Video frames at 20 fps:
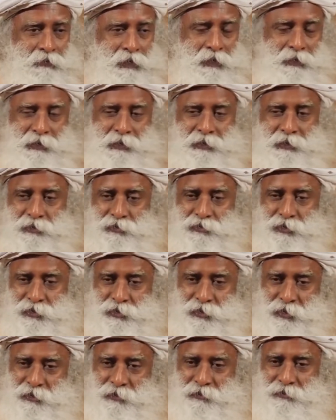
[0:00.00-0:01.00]
find that
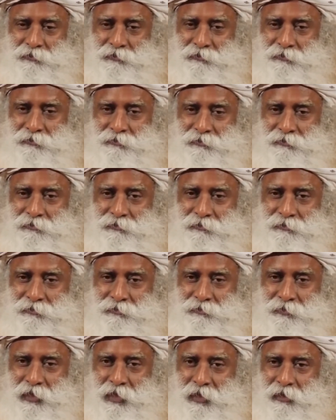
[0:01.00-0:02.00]
interesting.
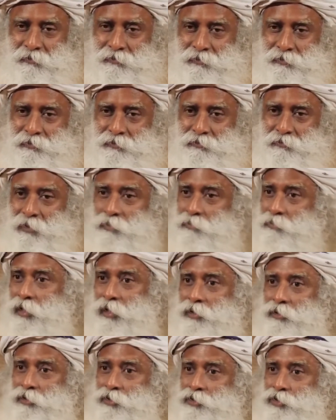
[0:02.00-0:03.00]
I was… but
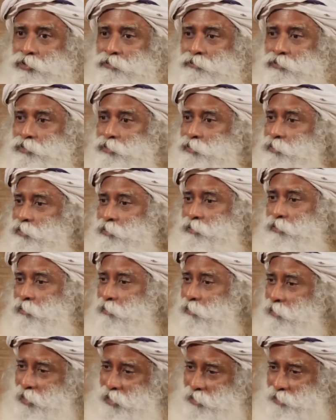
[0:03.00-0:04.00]
my attention was in
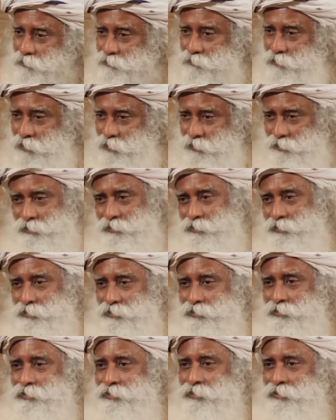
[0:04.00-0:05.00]
all kinds of things.